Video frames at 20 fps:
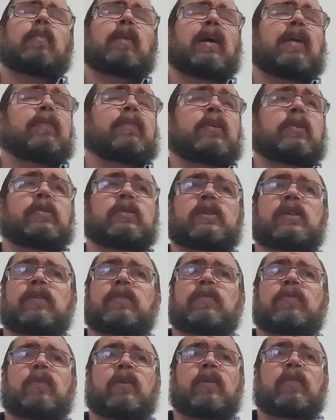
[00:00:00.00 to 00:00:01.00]
I've used
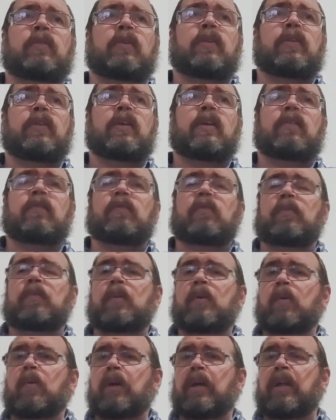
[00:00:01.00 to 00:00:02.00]
it for everything from
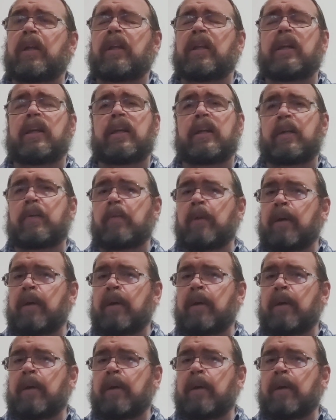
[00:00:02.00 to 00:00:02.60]
quail hunting,